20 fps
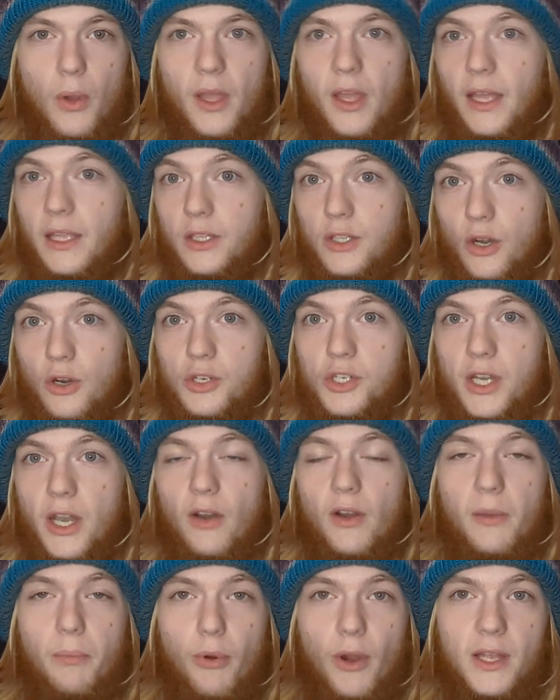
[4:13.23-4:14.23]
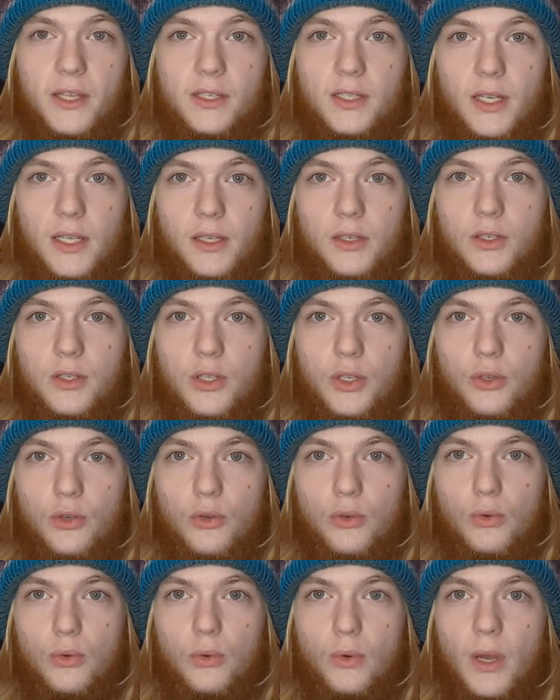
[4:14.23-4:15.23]
a tertiary president
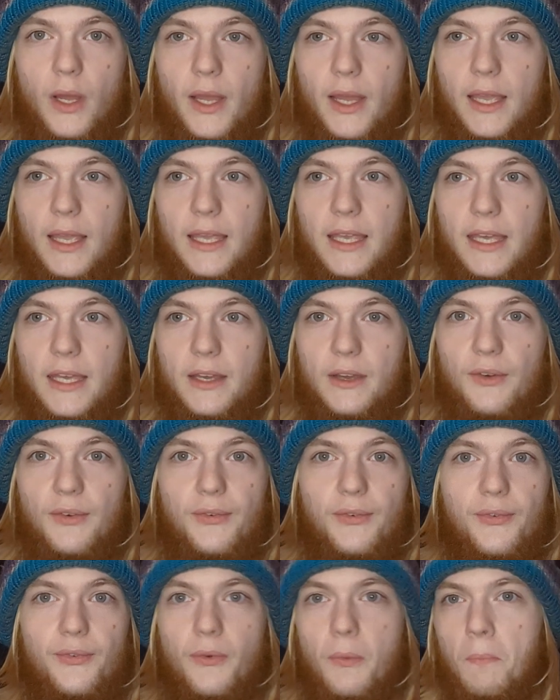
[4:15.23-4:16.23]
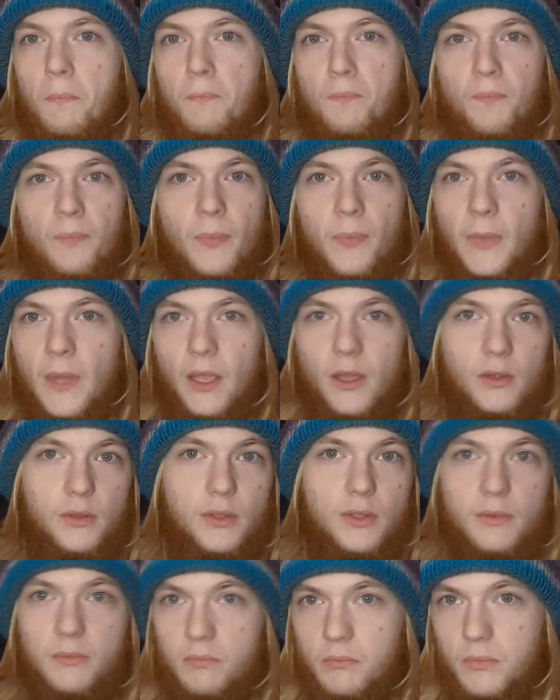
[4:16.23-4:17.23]
to give
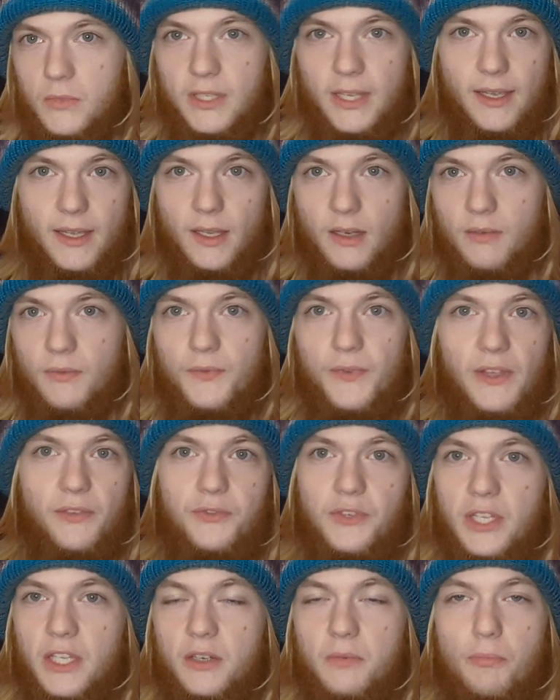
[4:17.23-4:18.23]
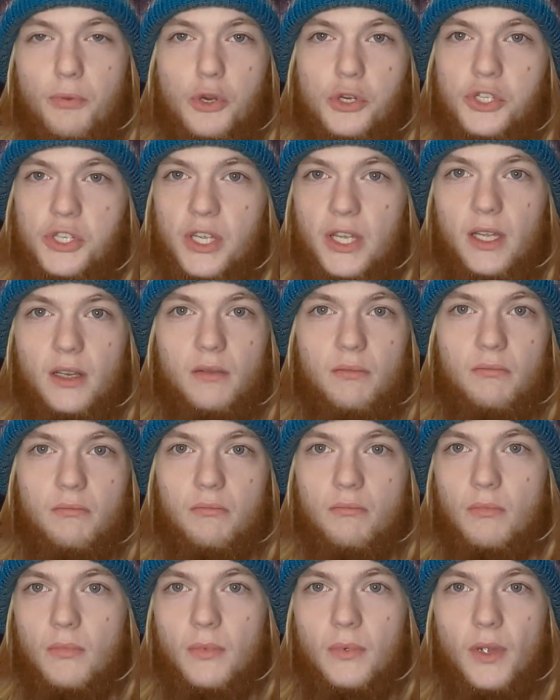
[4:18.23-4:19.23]
10-15%
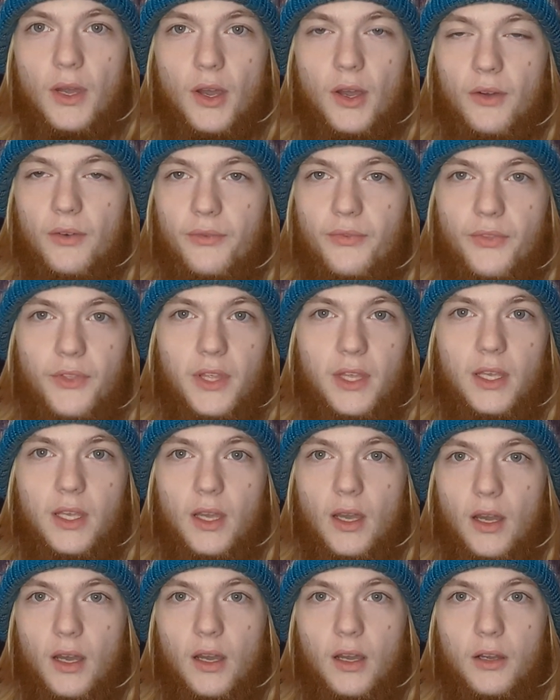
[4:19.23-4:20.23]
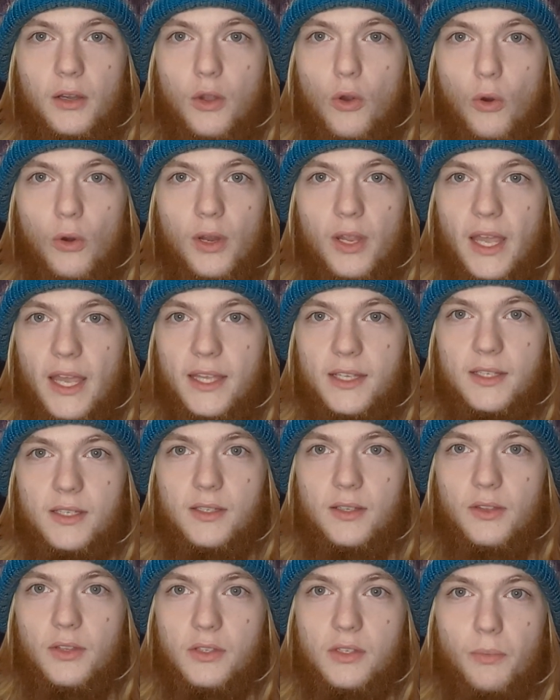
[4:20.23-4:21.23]
of the court cases
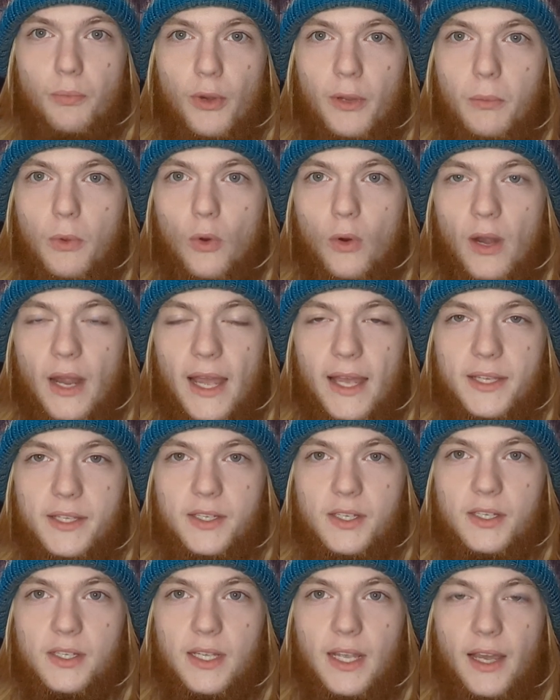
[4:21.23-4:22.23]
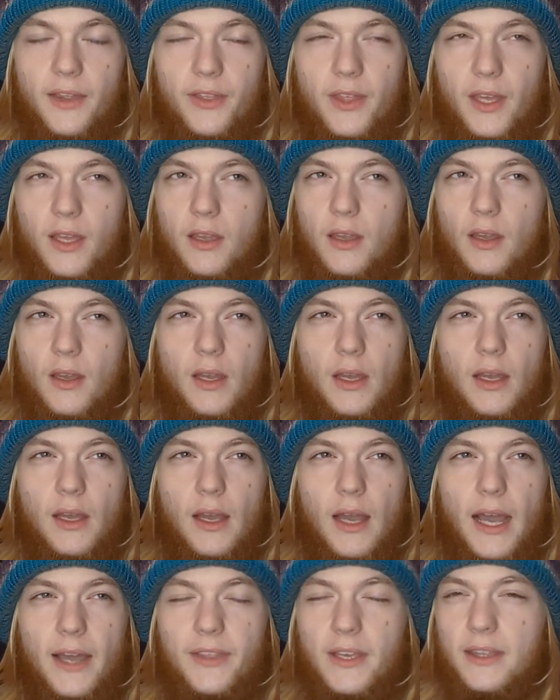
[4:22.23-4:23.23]
that the Supreme Court has to see. I think
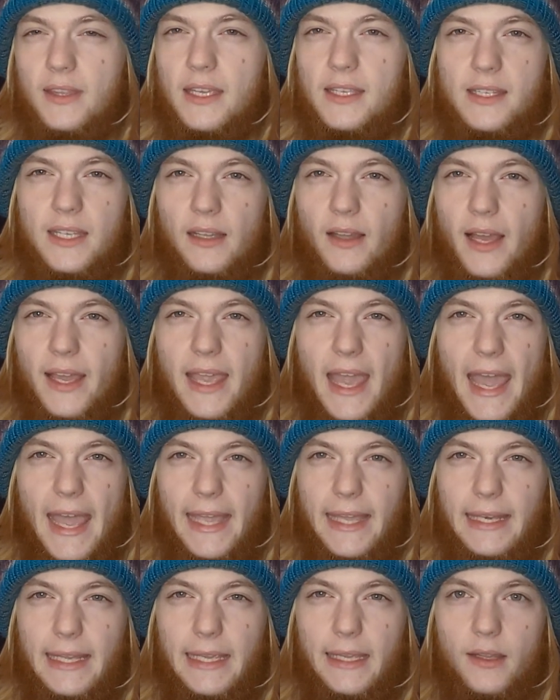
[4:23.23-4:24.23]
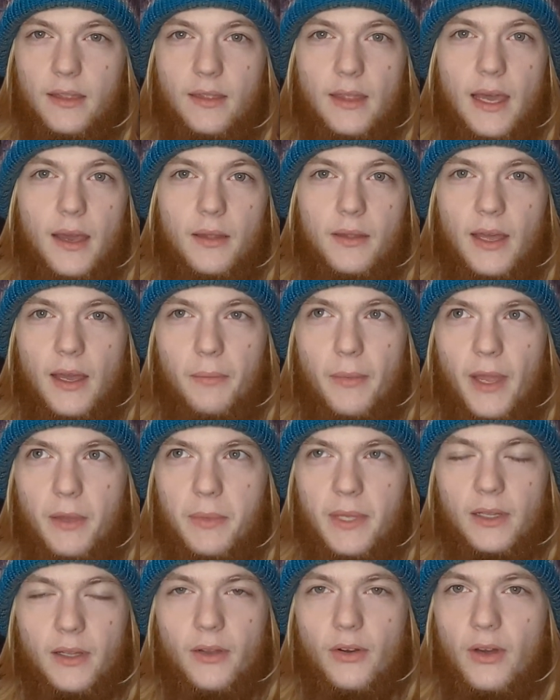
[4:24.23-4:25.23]
they see like 80. That might
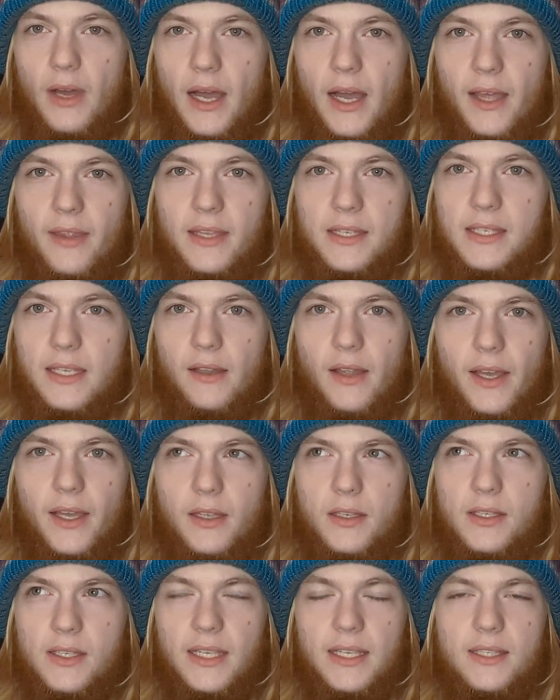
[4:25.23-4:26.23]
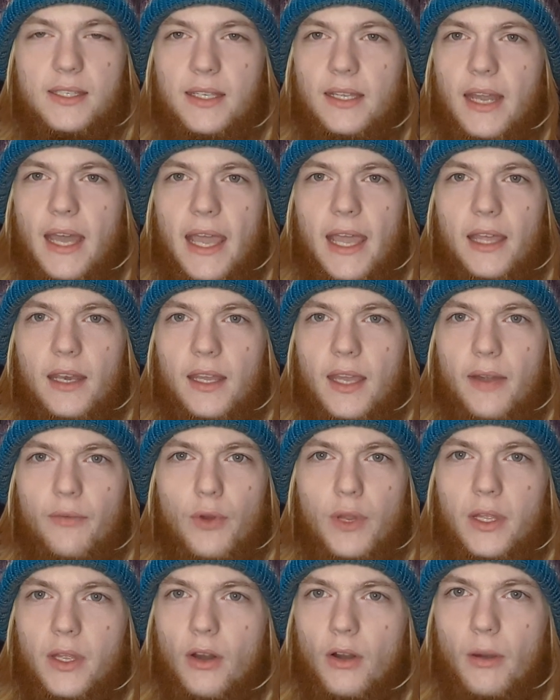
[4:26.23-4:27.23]
be a little high. They see like 60 to 80
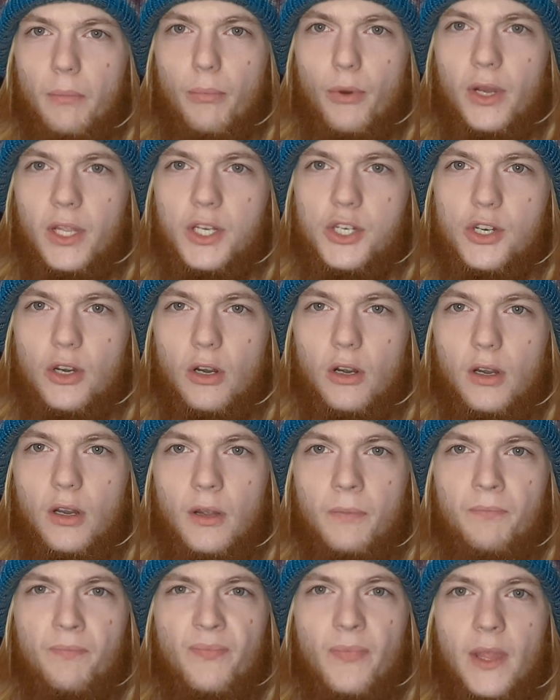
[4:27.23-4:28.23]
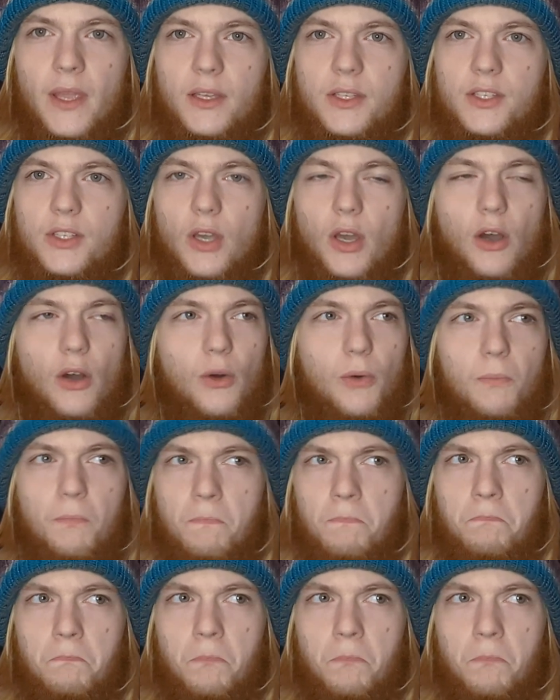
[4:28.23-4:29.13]
every year, I'm pretty sure. So